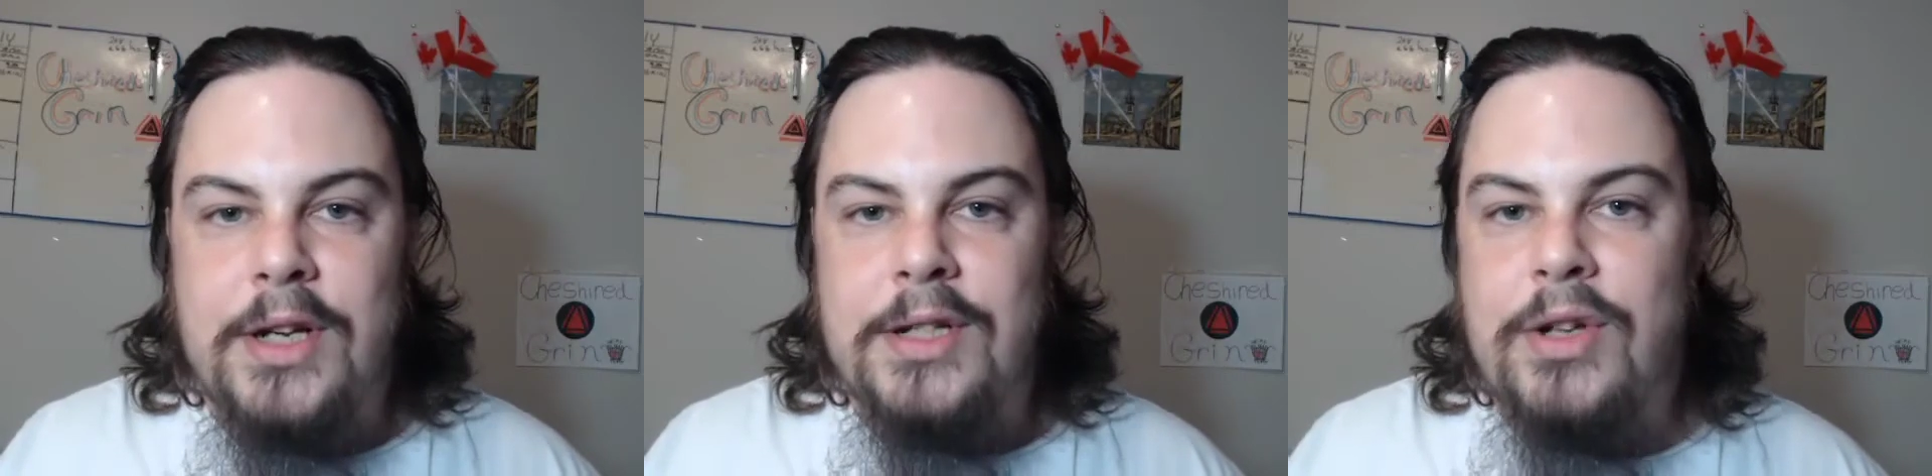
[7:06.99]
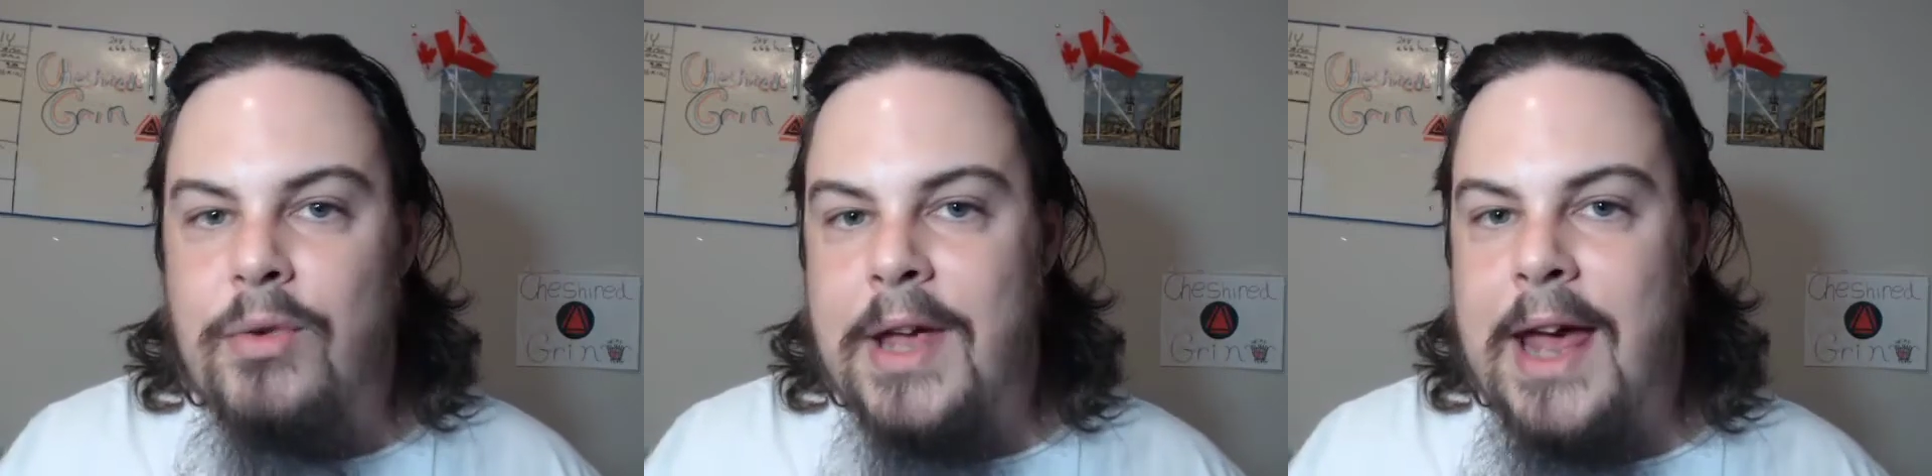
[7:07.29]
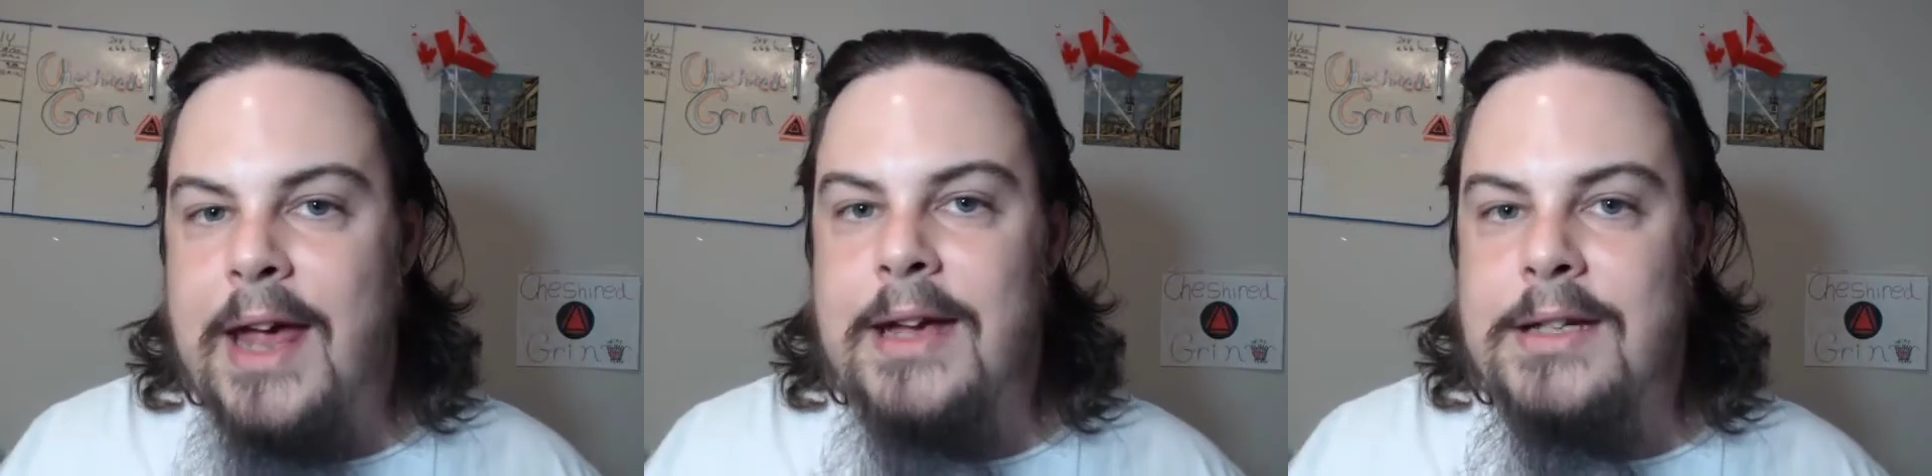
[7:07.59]
is
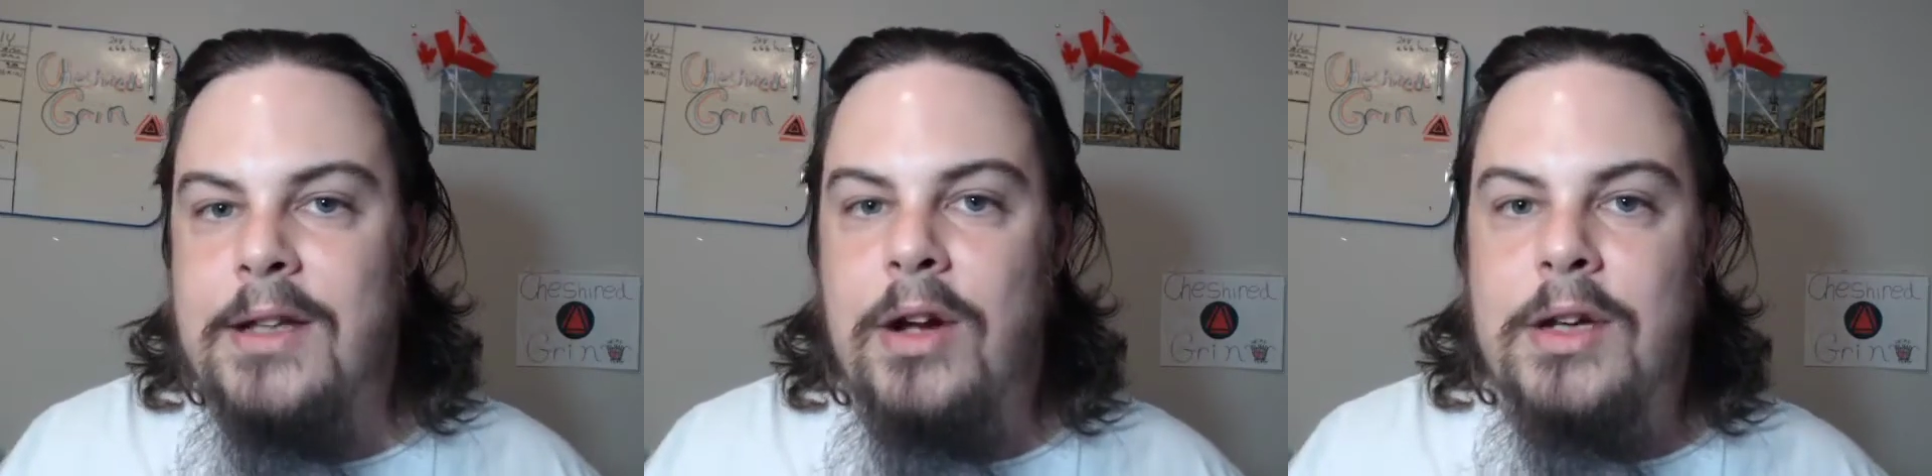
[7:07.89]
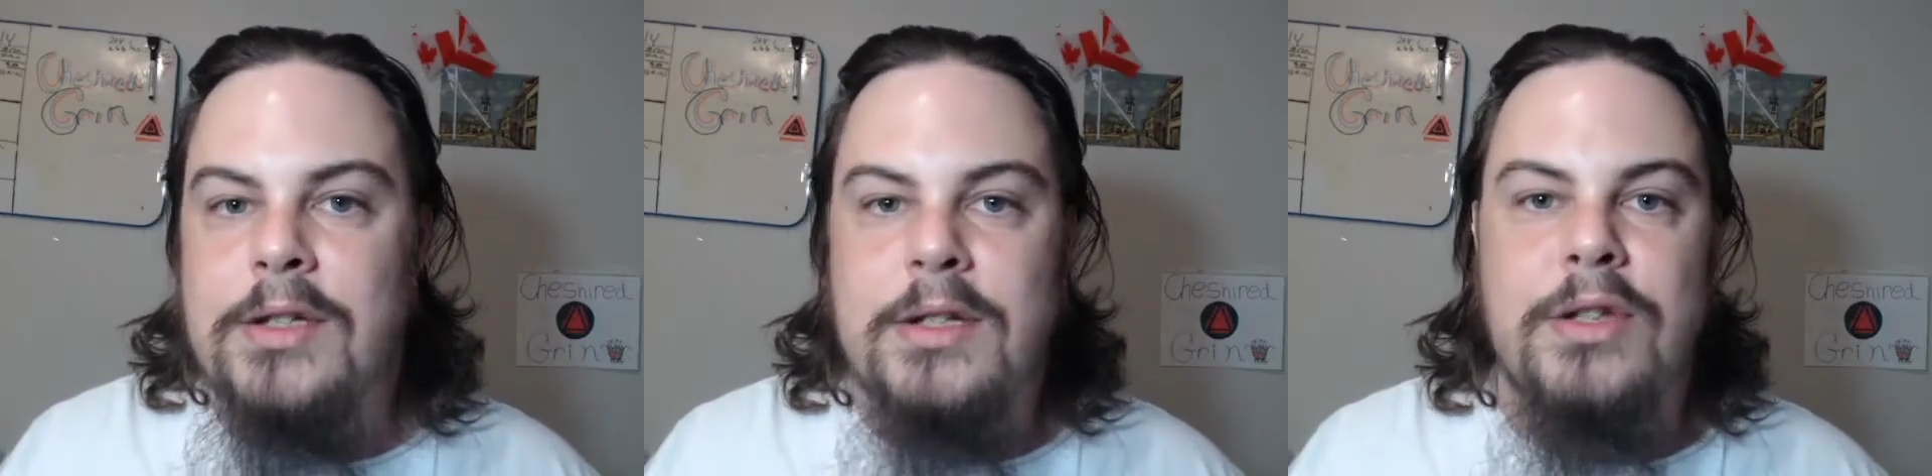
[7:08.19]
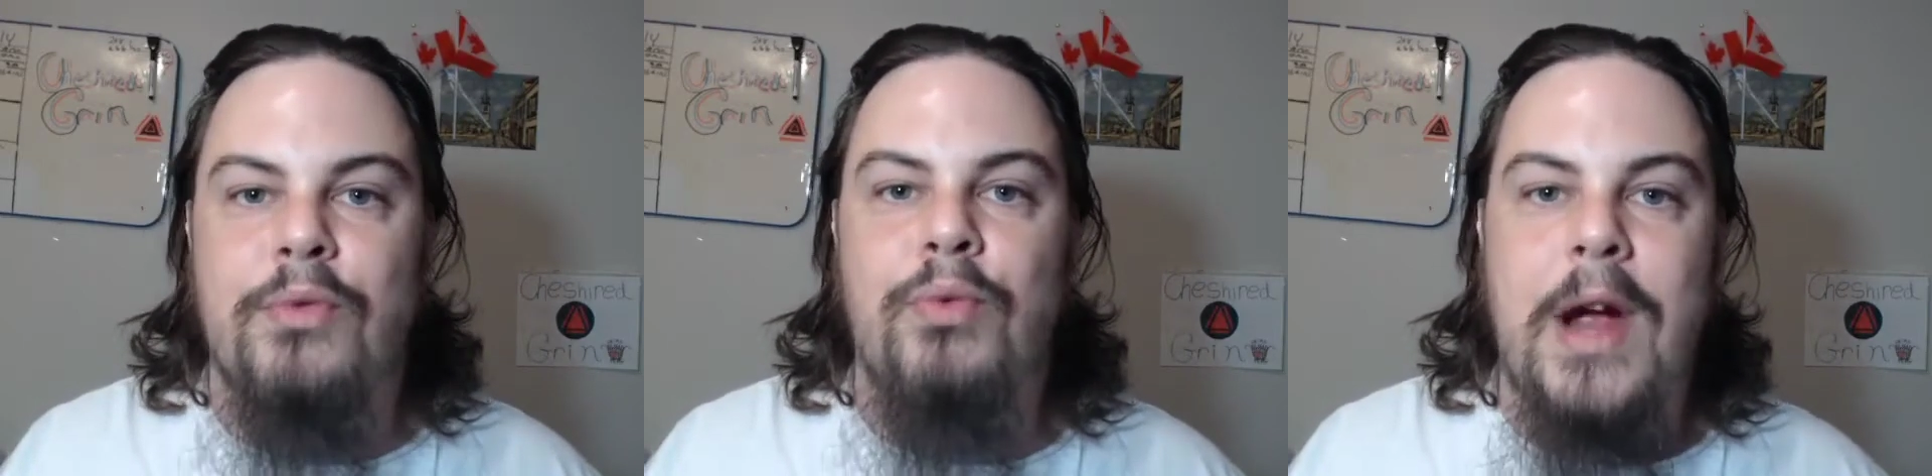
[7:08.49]
okay as long as it's
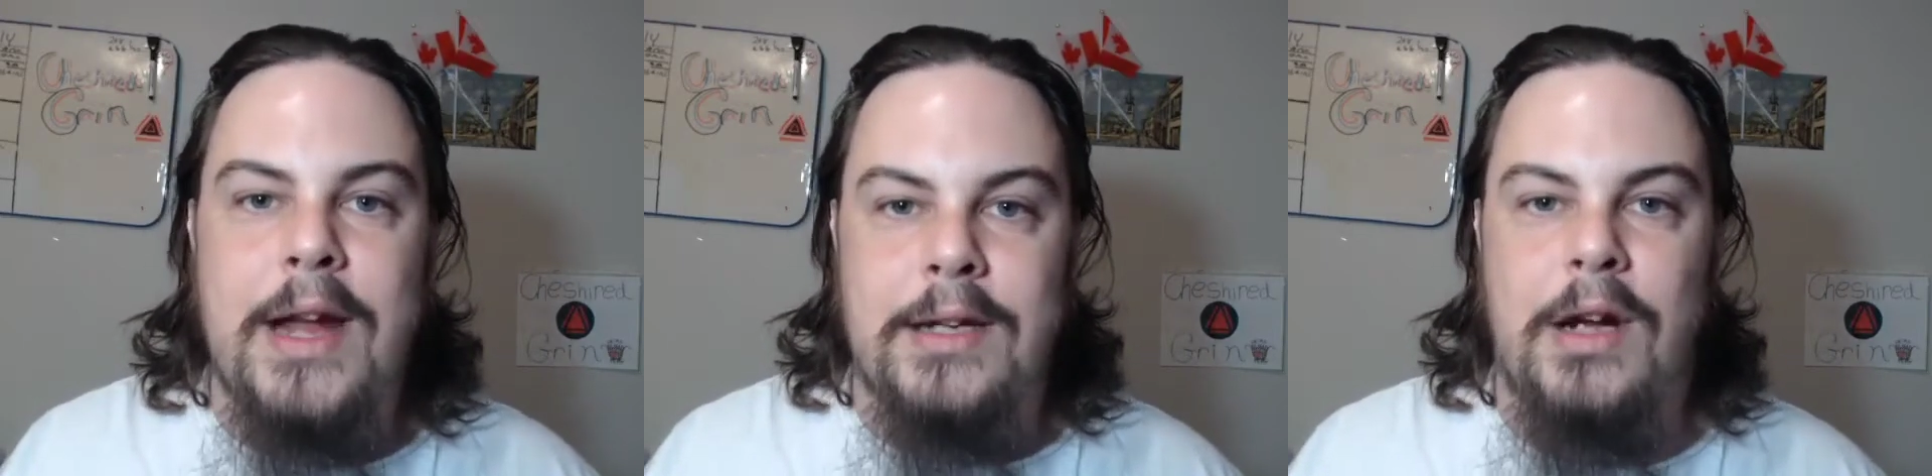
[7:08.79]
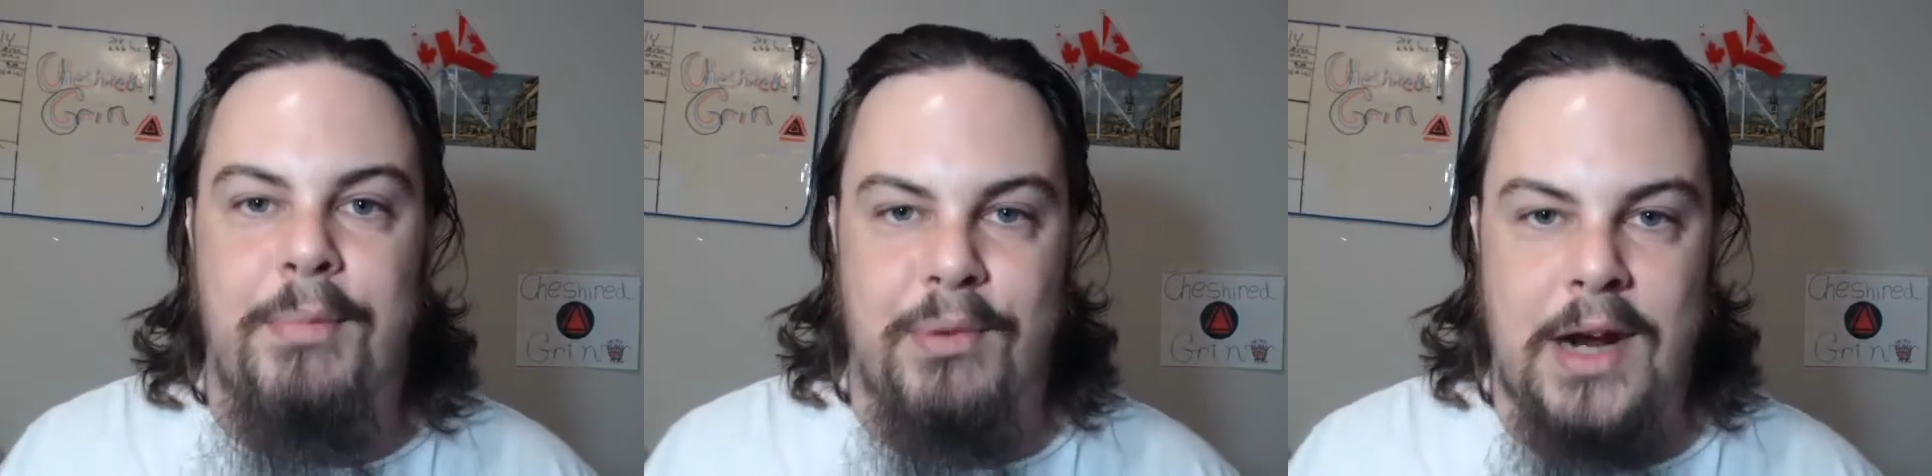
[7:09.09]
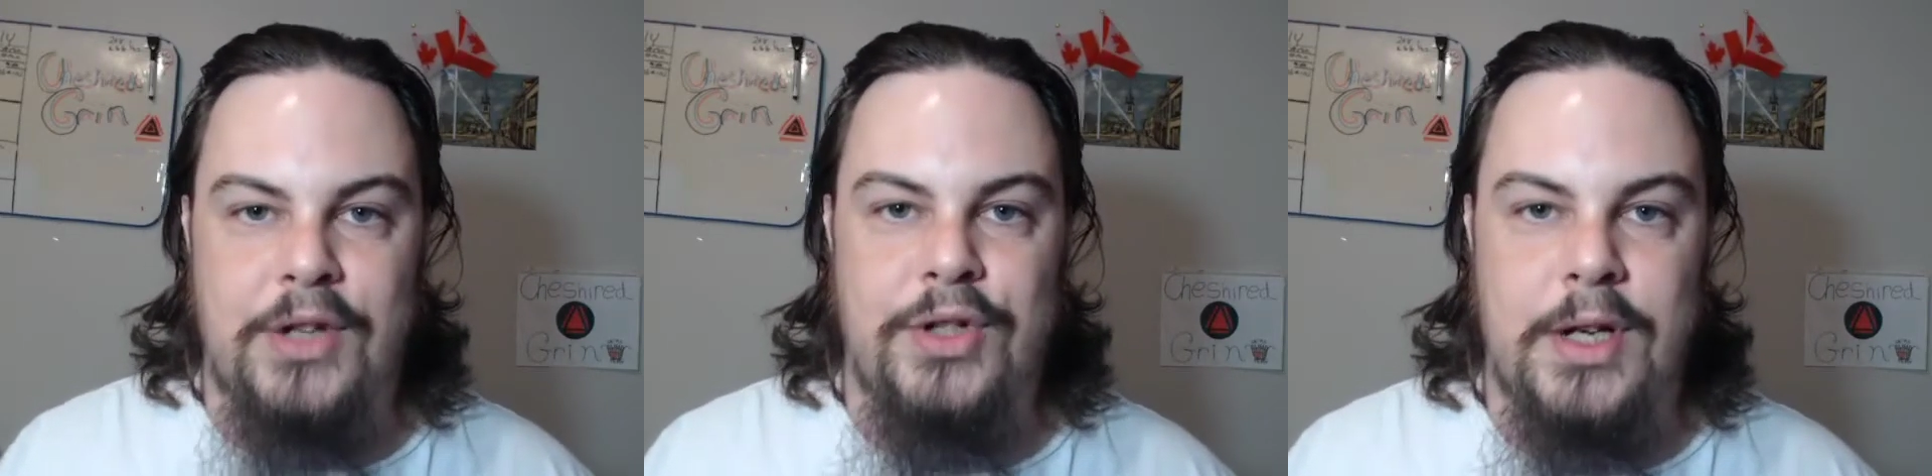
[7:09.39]
the right
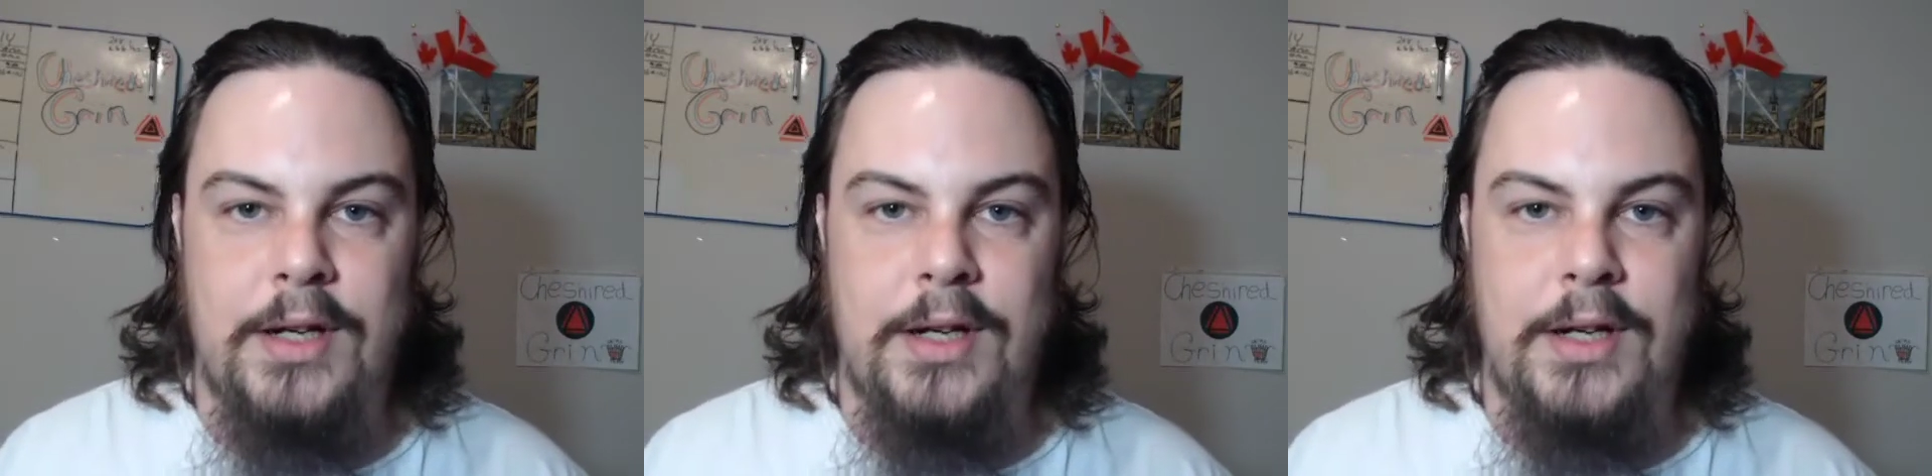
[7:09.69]
oppression,